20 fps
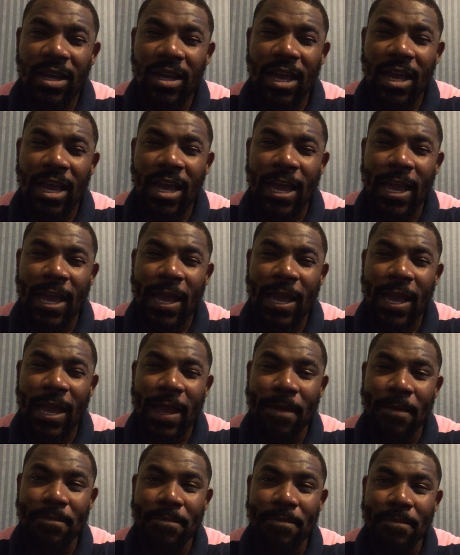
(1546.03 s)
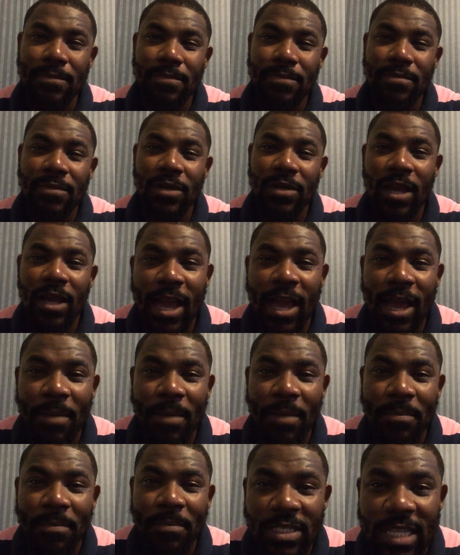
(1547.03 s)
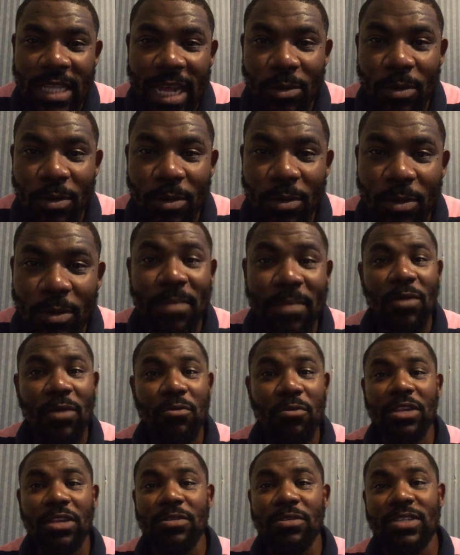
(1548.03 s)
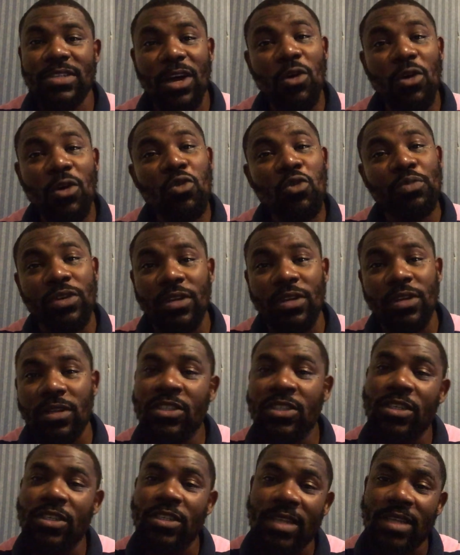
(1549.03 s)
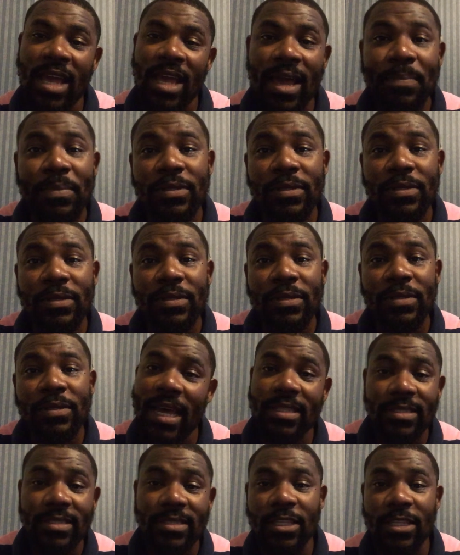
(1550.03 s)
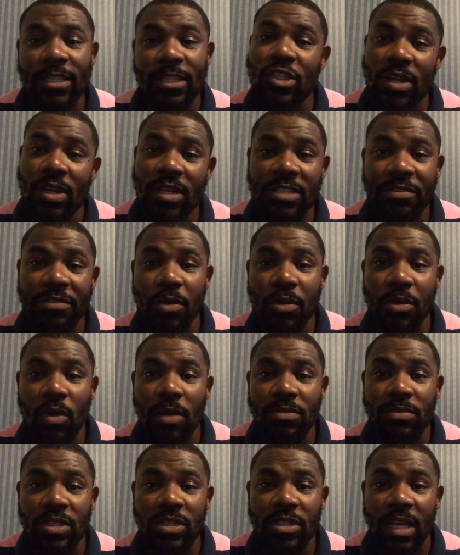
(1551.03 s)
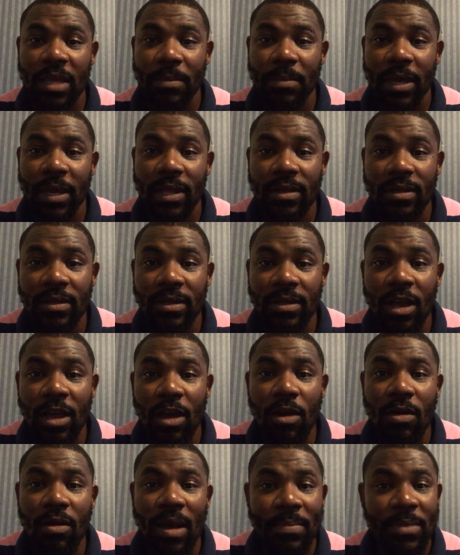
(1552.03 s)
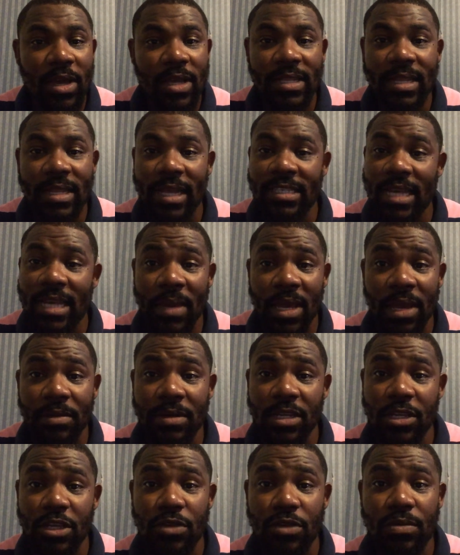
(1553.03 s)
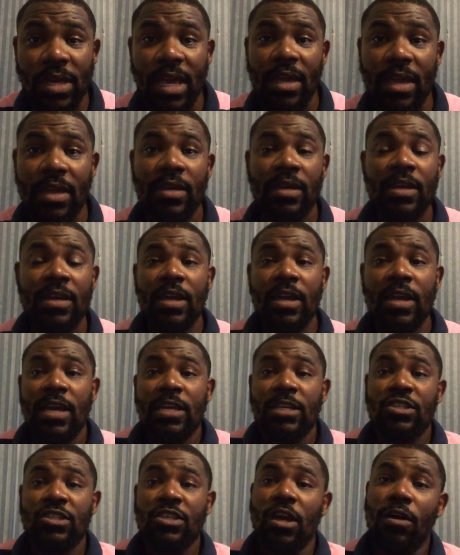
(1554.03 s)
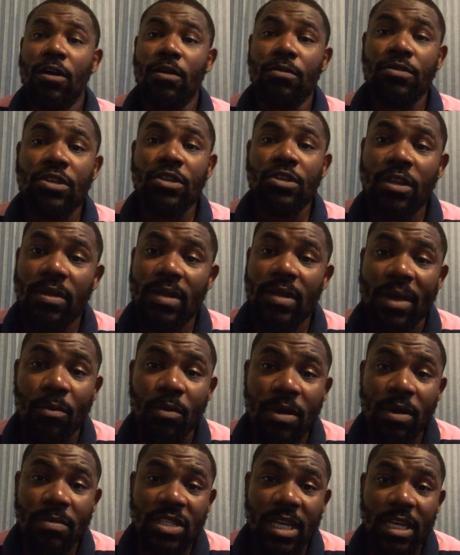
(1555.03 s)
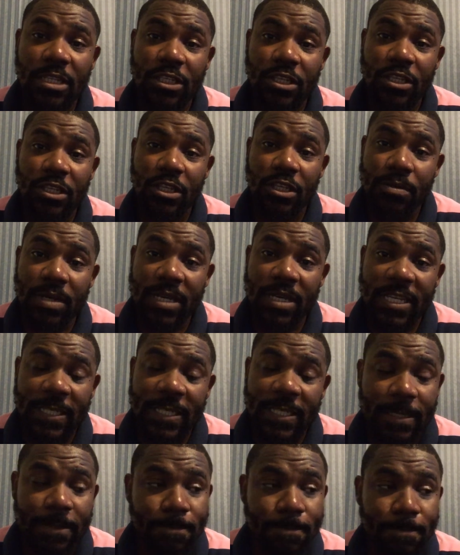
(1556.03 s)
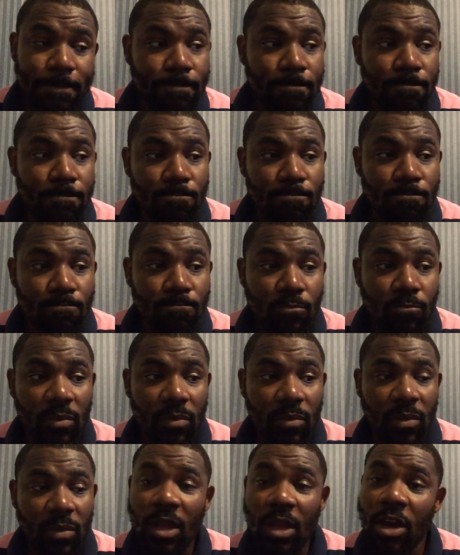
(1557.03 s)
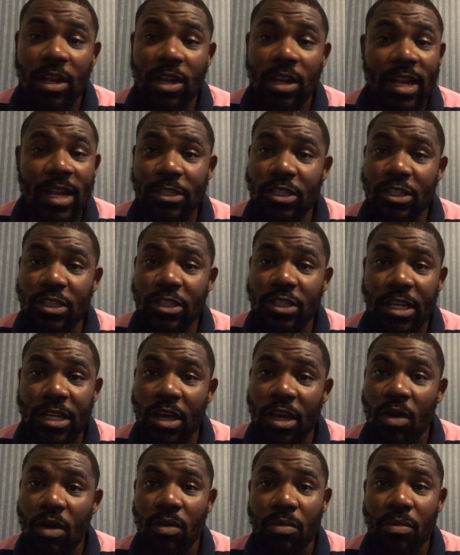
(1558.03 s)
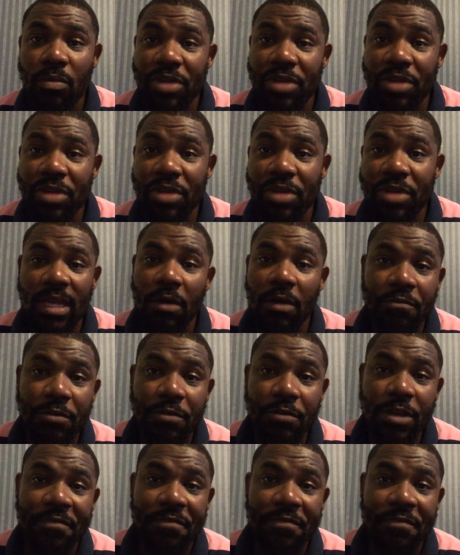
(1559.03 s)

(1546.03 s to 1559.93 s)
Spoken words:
um, Mr. Adewale, my windows are open. It's just happened that the sun is very warm today, man. No, I'm not in Nigeria. I'm here in the UK. So, like what I'm saying to you is, you got to learn to say no, break yourself free